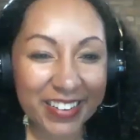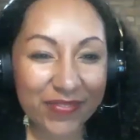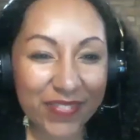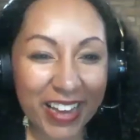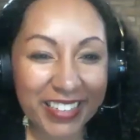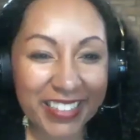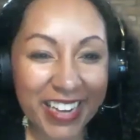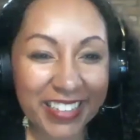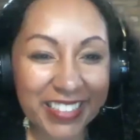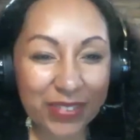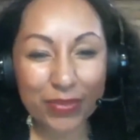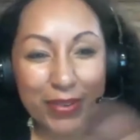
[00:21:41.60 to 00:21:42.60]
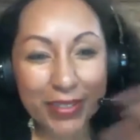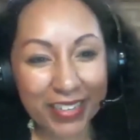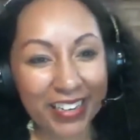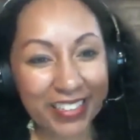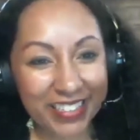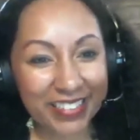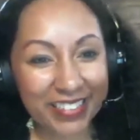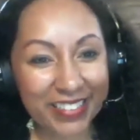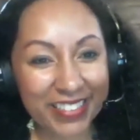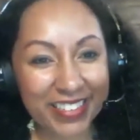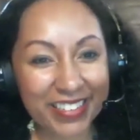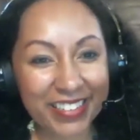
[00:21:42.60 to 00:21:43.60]
Fantastic. Well, we'll talk to you
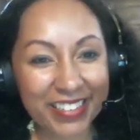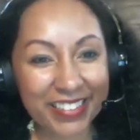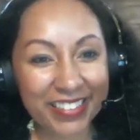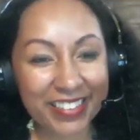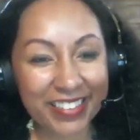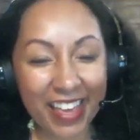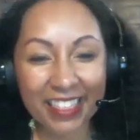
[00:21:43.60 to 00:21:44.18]
soon.